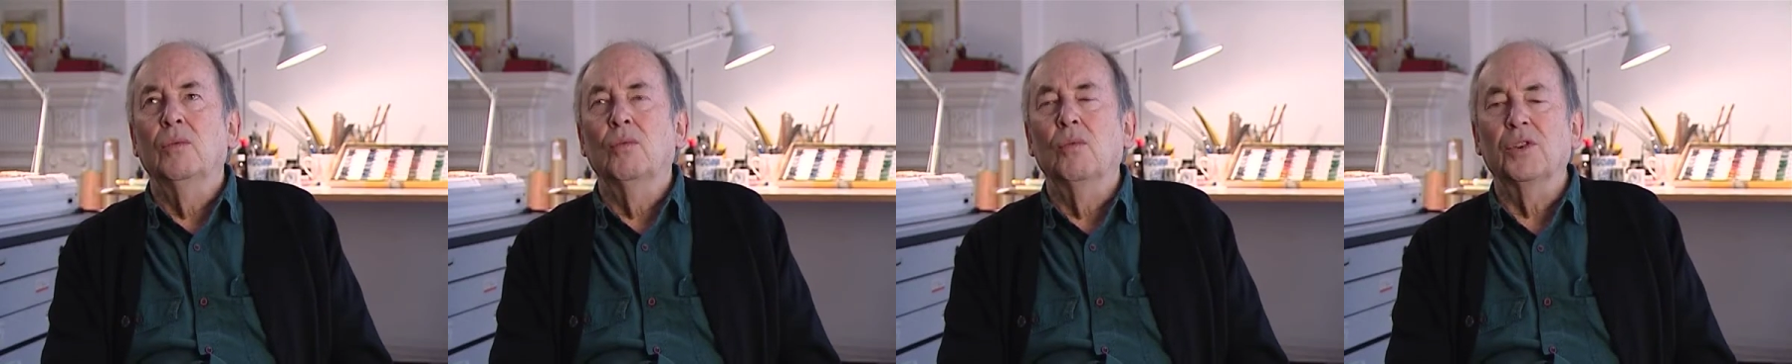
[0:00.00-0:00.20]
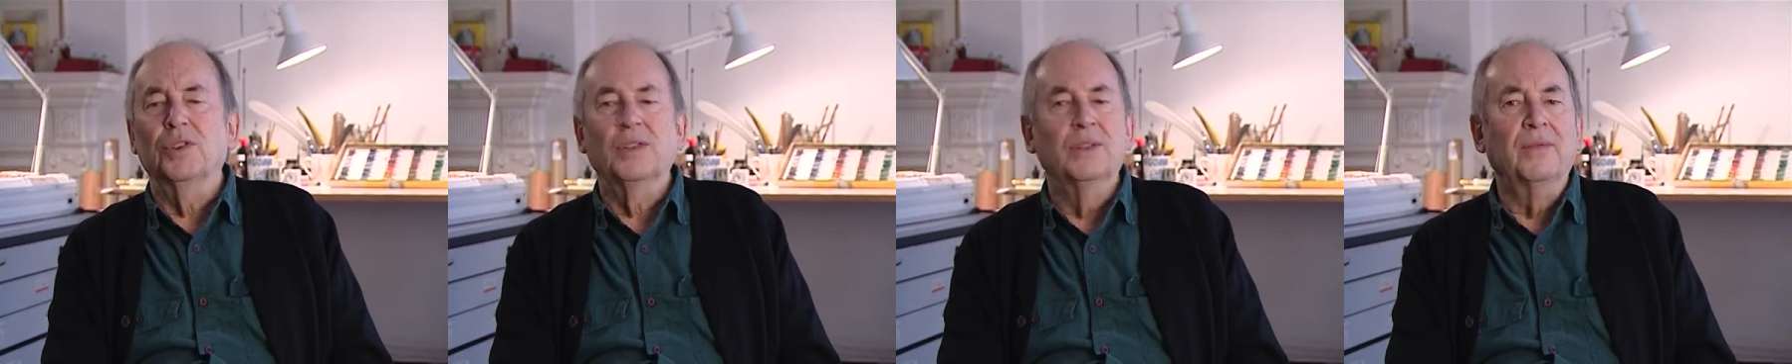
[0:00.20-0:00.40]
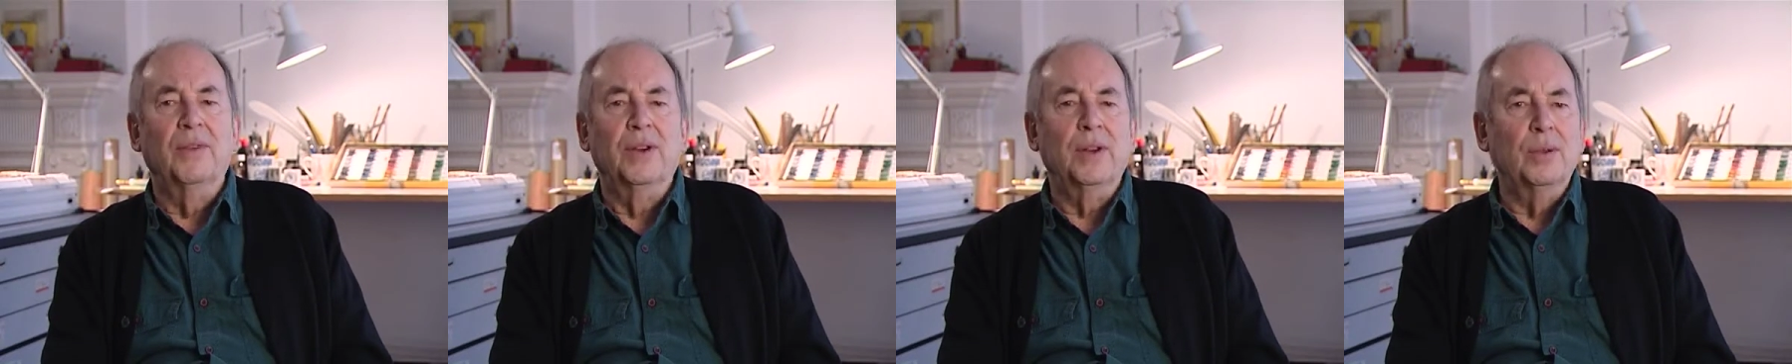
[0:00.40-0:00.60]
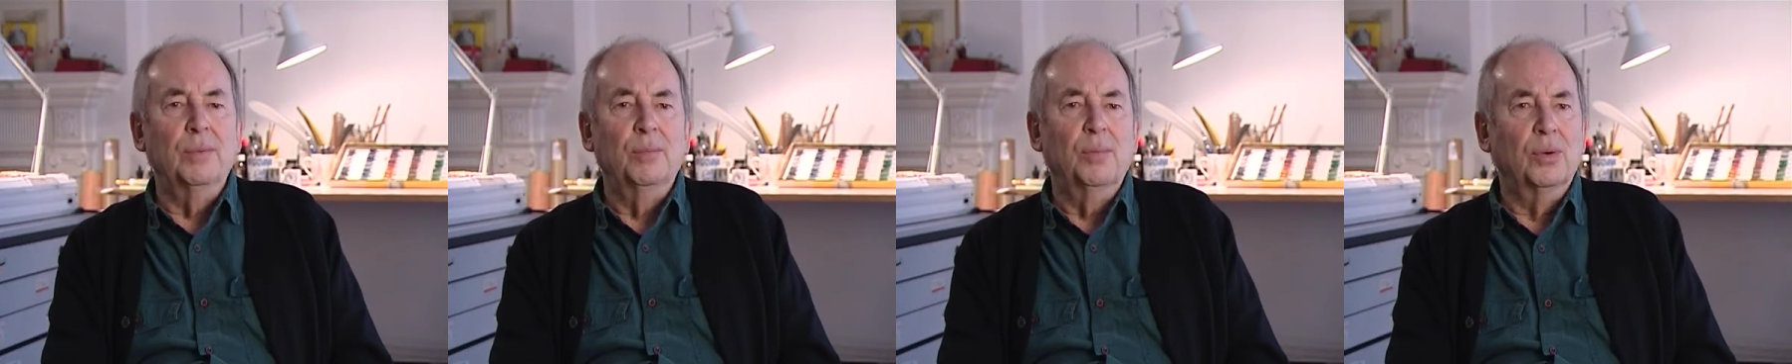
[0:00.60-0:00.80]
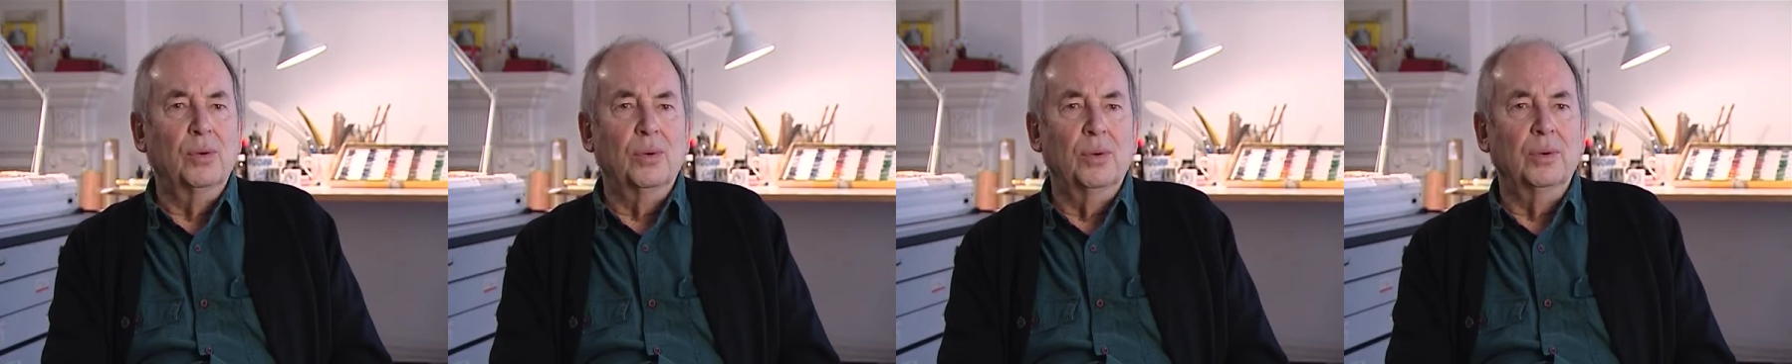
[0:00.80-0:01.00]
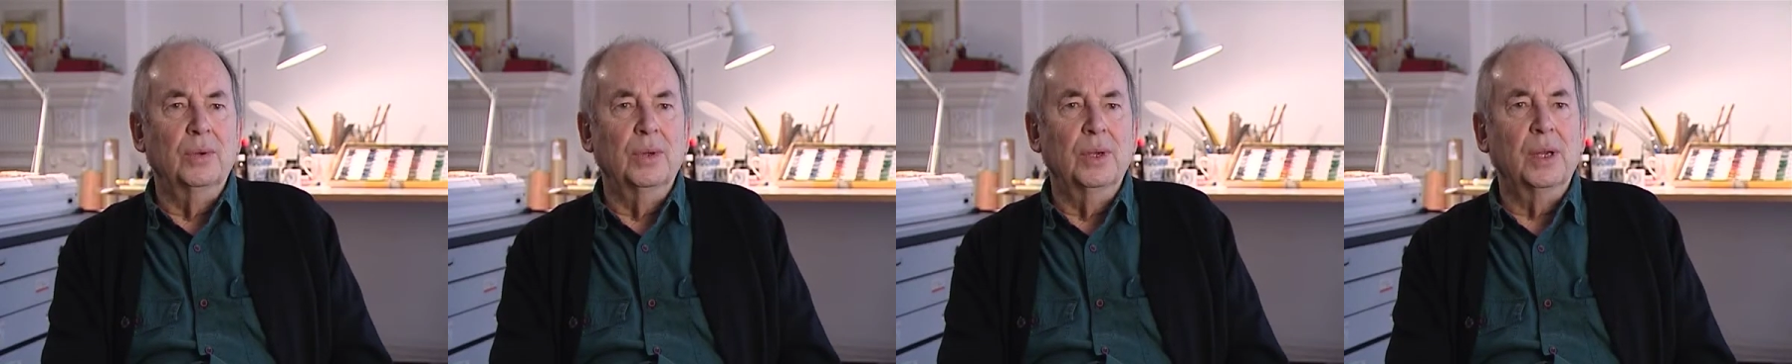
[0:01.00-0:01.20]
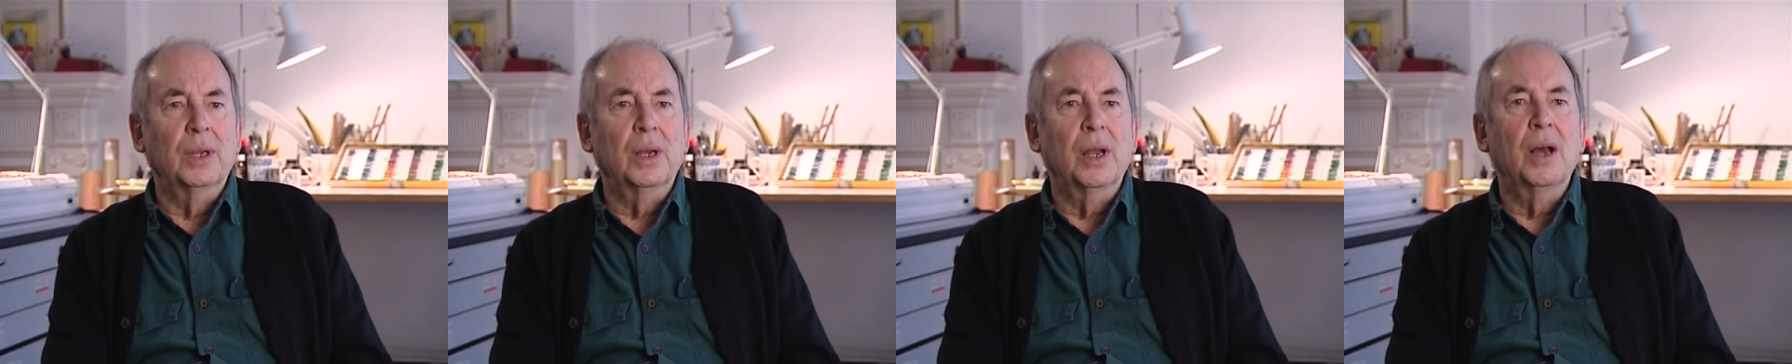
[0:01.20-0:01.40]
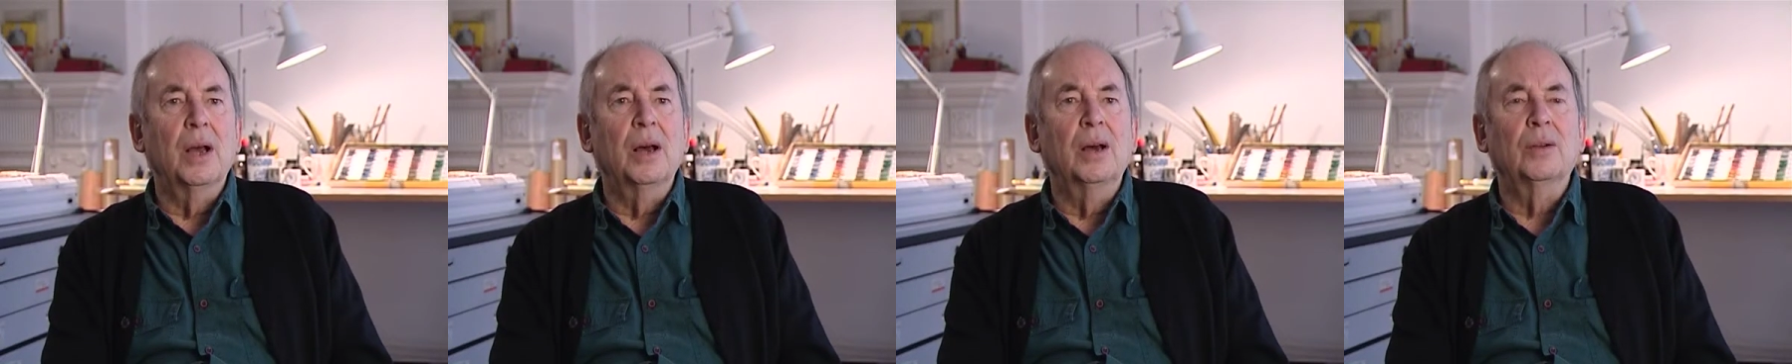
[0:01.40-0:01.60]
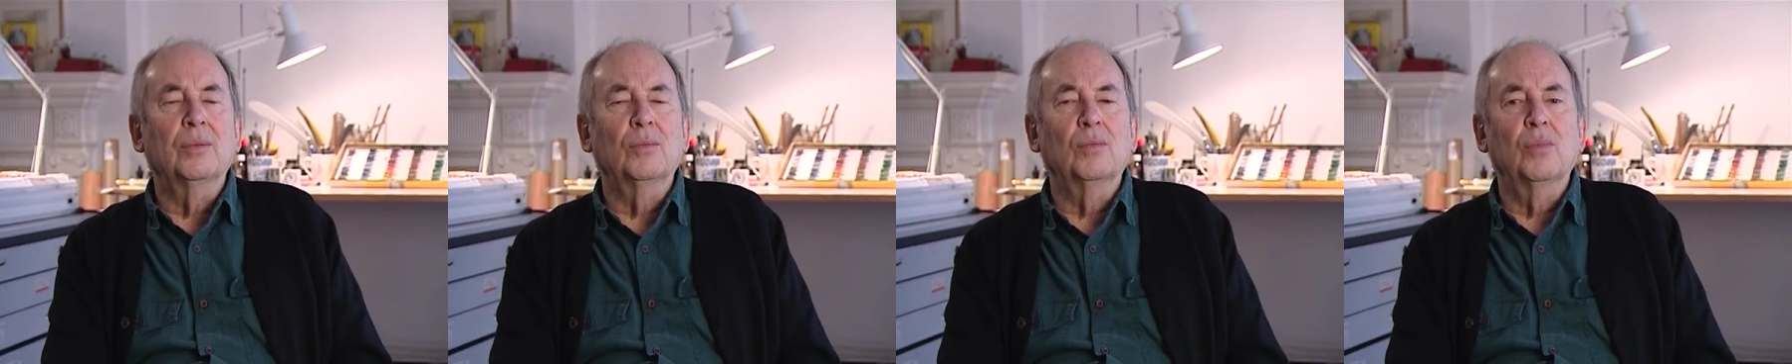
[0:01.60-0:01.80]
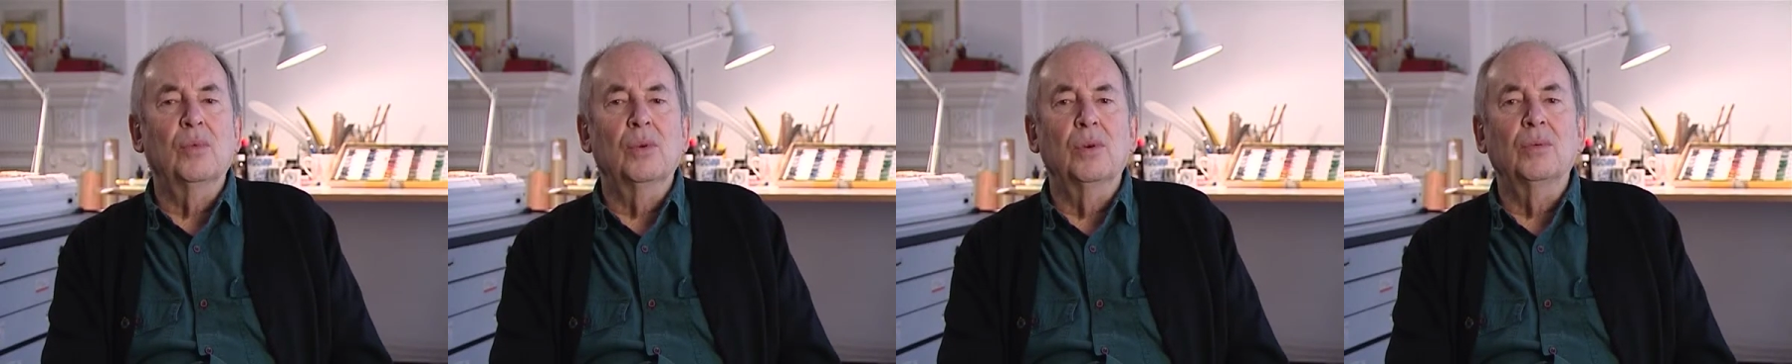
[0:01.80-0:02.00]
wasn't very important, and
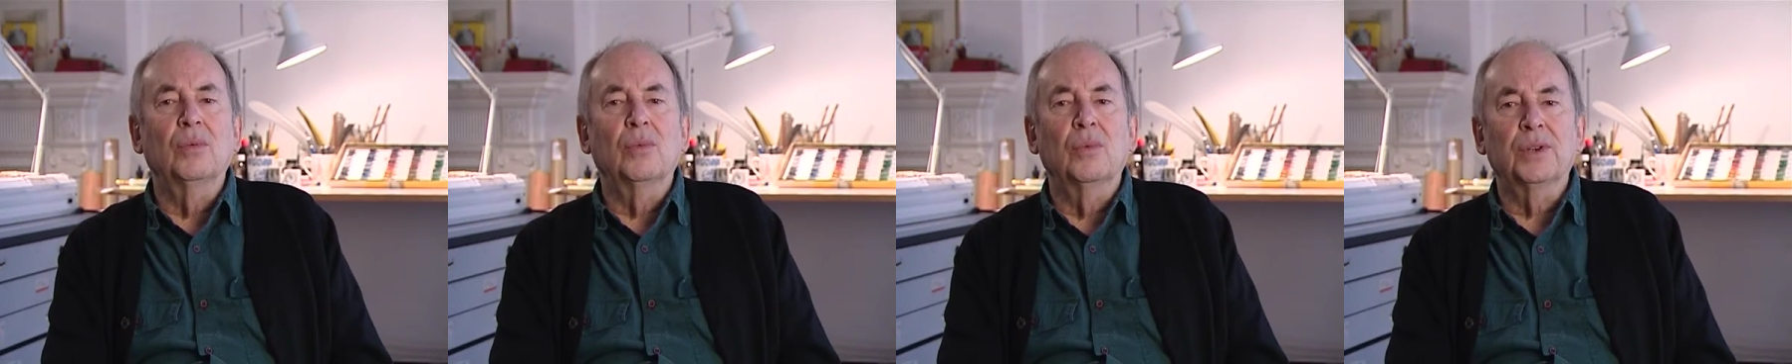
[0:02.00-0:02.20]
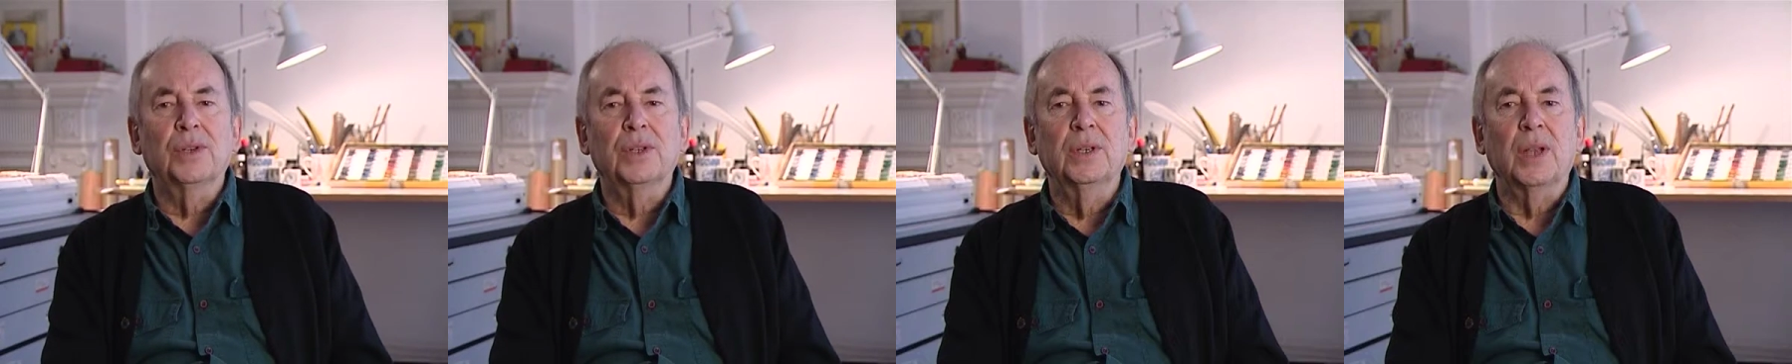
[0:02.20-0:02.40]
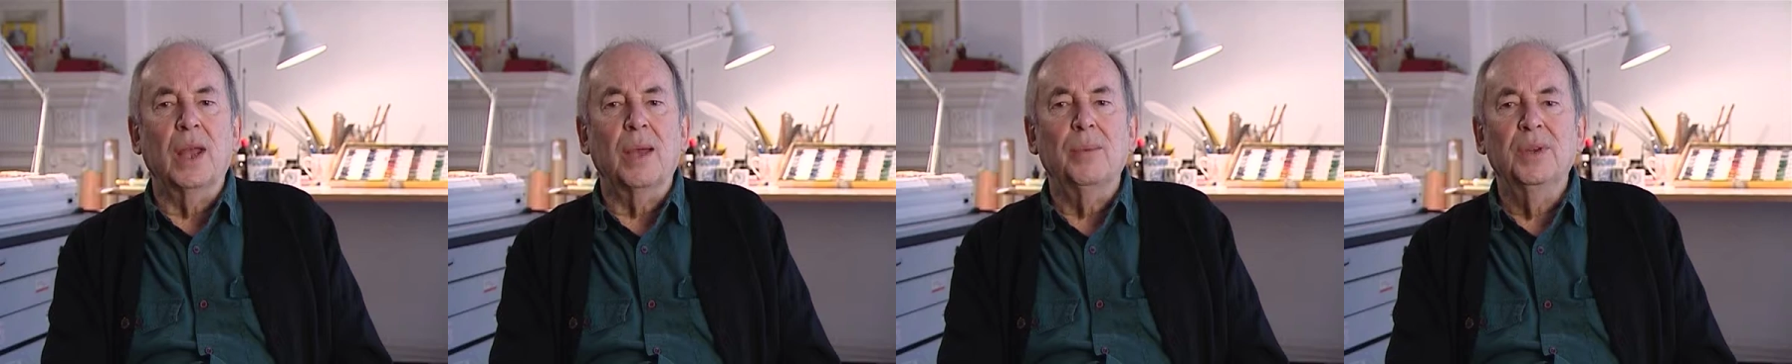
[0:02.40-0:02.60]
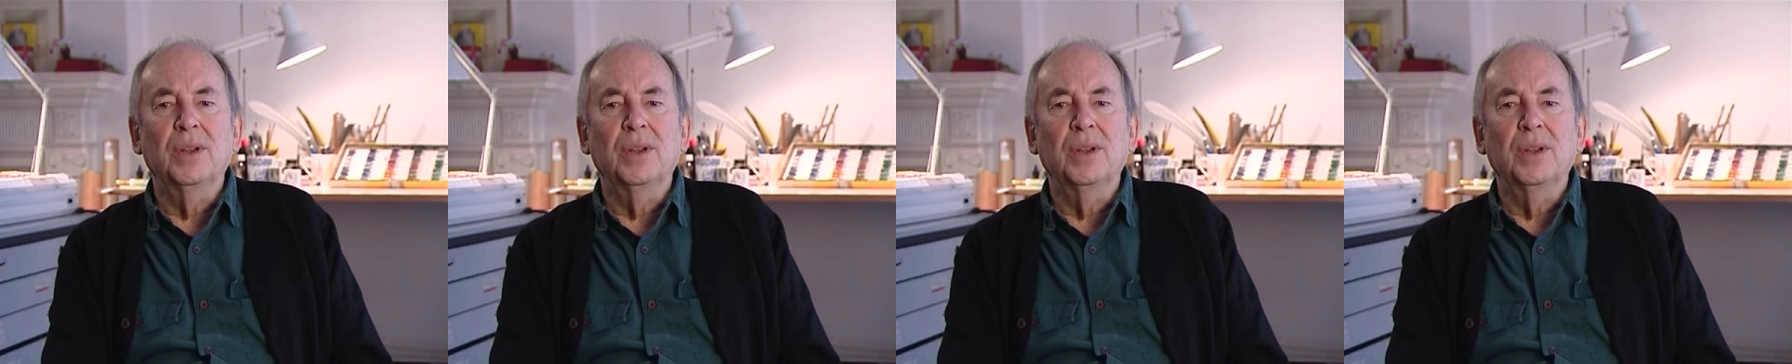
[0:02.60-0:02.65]
art wasn't.